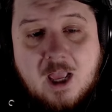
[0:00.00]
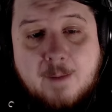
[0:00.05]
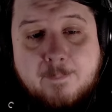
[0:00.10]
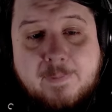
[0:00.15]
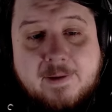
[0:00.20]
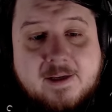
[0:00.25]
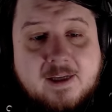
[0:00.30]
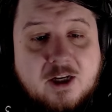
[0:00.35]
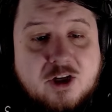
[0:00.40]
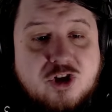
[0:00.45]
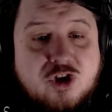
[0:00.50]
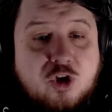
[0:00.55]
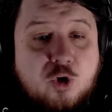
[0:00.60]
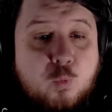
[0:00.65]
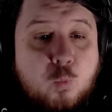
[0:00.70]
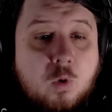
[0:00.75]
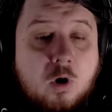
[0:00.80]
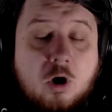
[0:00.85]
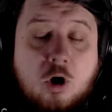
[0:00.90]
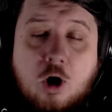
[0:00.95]
because you
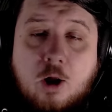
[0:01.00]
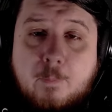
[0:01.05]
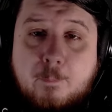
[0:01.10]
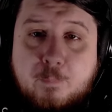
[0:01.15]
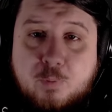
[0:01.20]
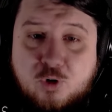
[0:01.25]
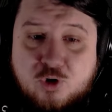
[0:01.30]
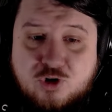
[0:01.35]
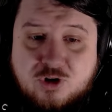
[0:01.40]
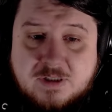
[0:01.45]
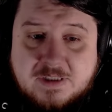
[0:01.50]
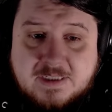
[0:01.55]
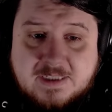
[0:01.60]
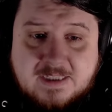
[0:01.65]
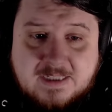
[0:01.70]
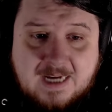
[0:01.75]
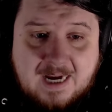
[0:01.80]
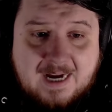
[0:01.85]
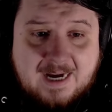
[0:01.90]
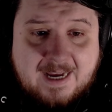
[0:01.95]
were on Bush's
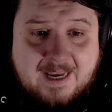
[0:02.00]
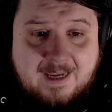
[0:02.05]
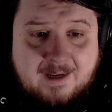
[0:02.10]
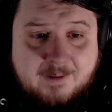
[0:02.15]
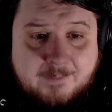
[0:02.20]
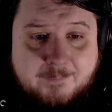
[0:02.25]
side.